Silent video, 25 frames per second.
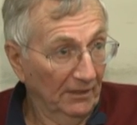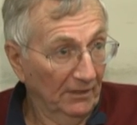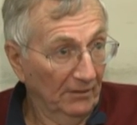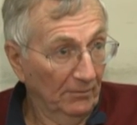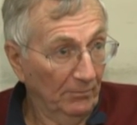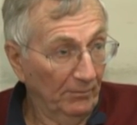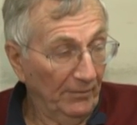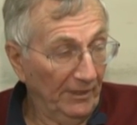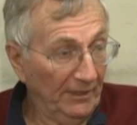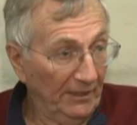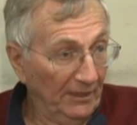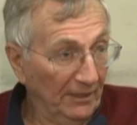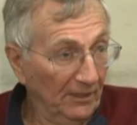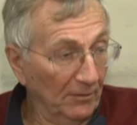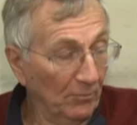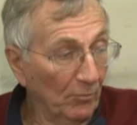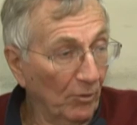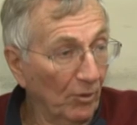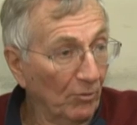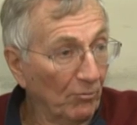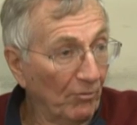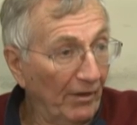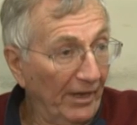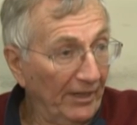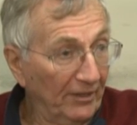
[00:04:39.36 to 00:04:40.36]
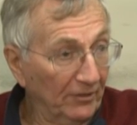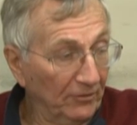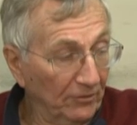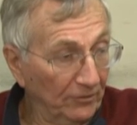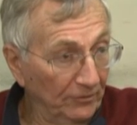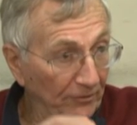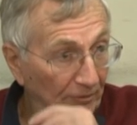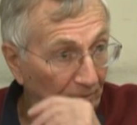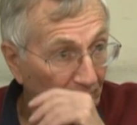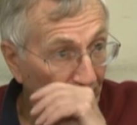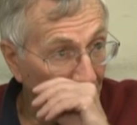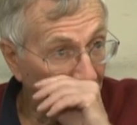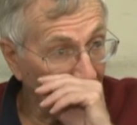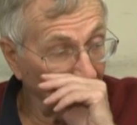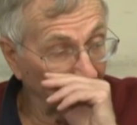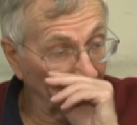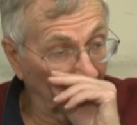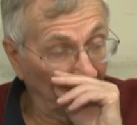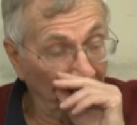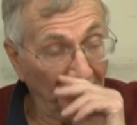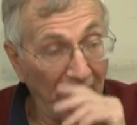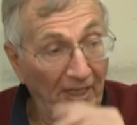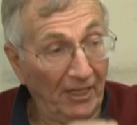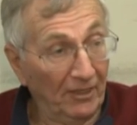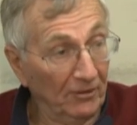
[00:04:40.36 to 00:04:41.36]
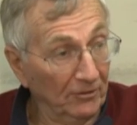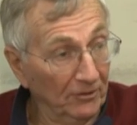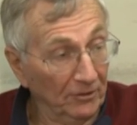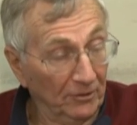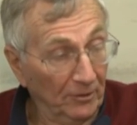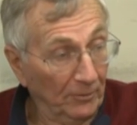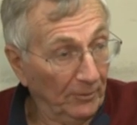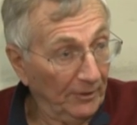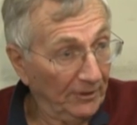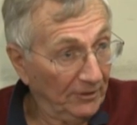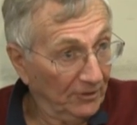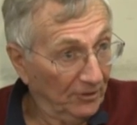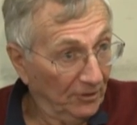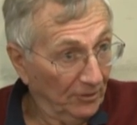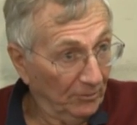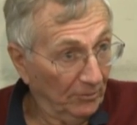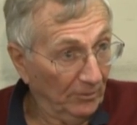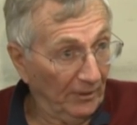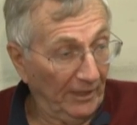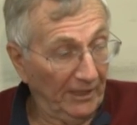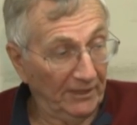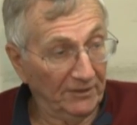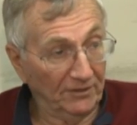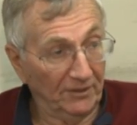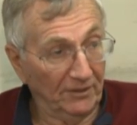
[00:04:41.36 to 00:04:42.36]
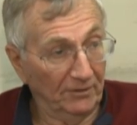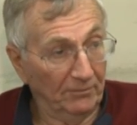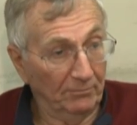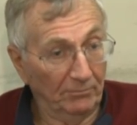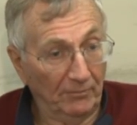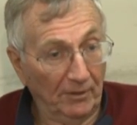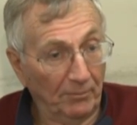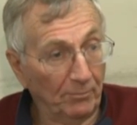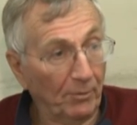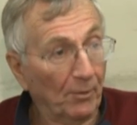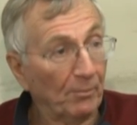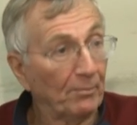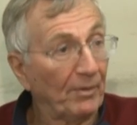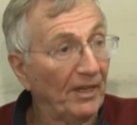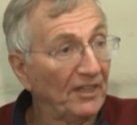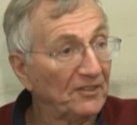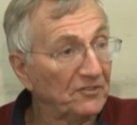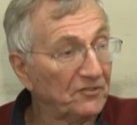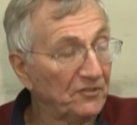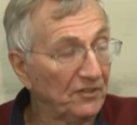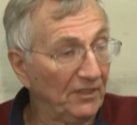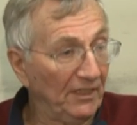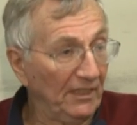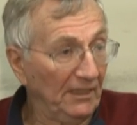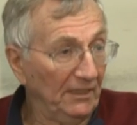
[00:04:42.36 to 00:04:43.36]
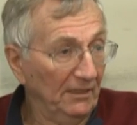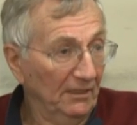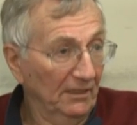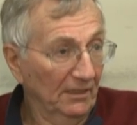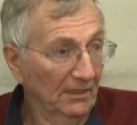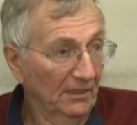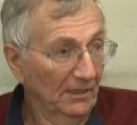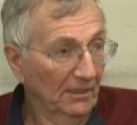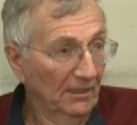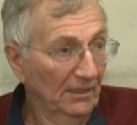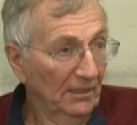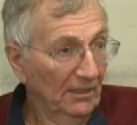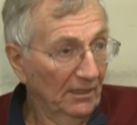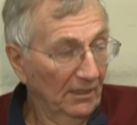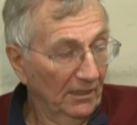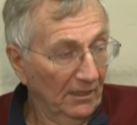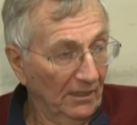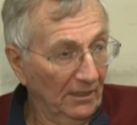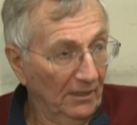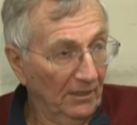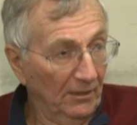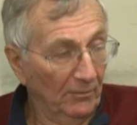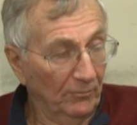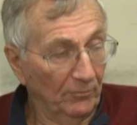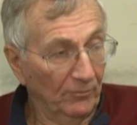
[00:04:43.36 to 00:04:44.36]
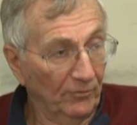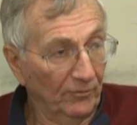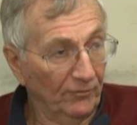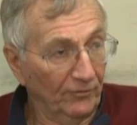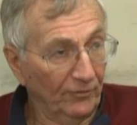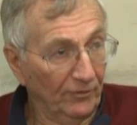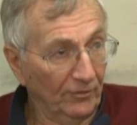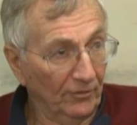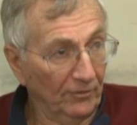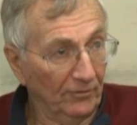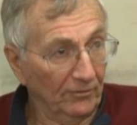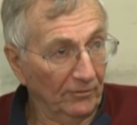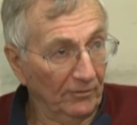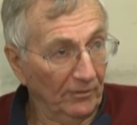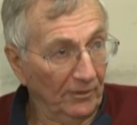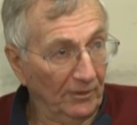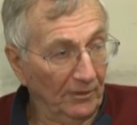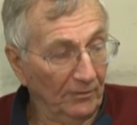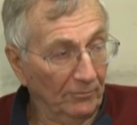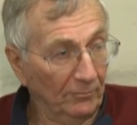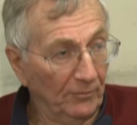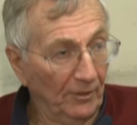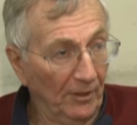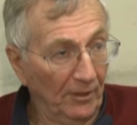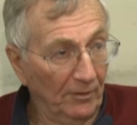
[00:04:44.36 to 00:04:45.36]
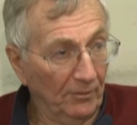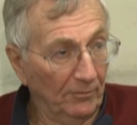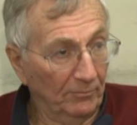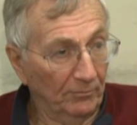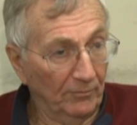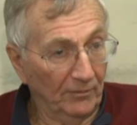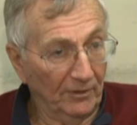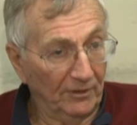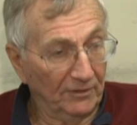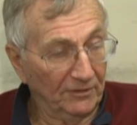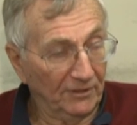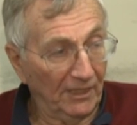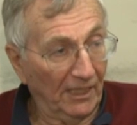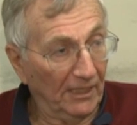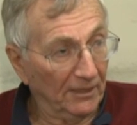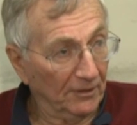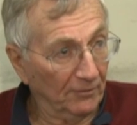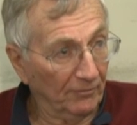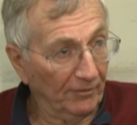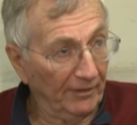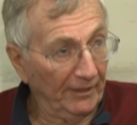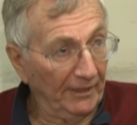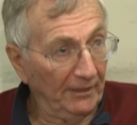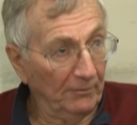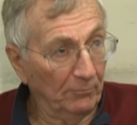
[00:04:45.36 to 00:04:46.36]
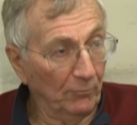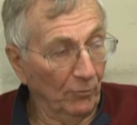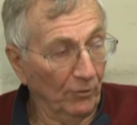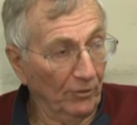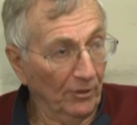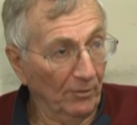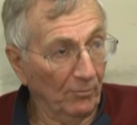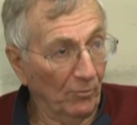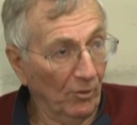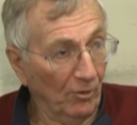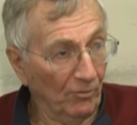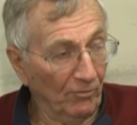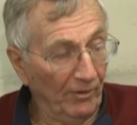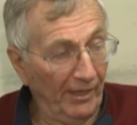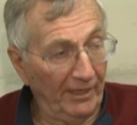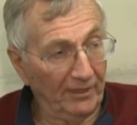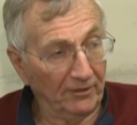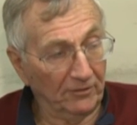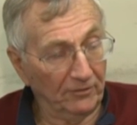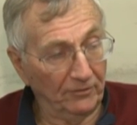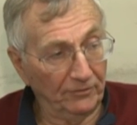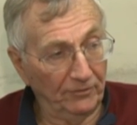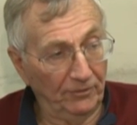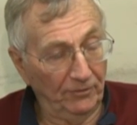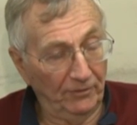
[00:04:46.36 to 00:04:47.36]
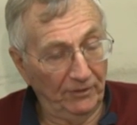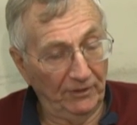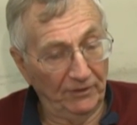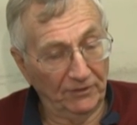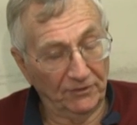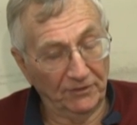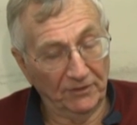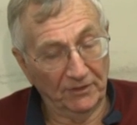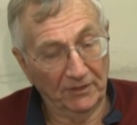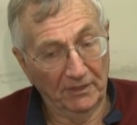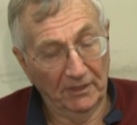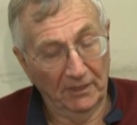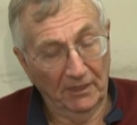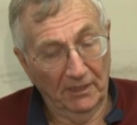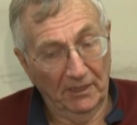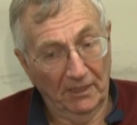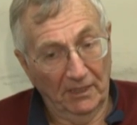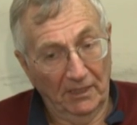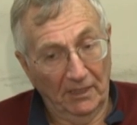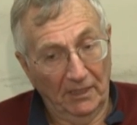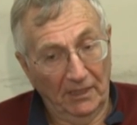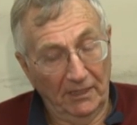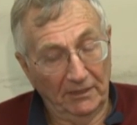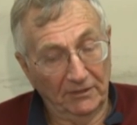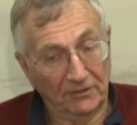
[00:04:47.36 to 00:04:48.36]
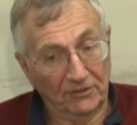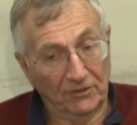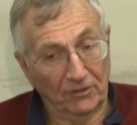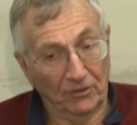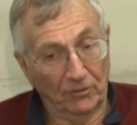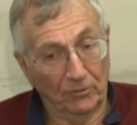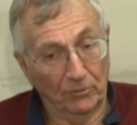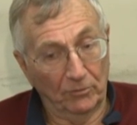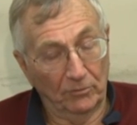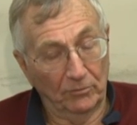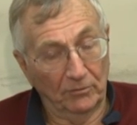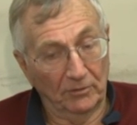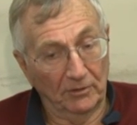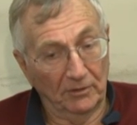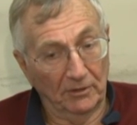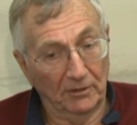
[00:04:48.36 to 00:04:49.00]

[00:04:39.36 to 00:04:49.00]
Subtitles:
many of the more radical units, and Erdogan too has a propensity for tolerating the more radical units, and so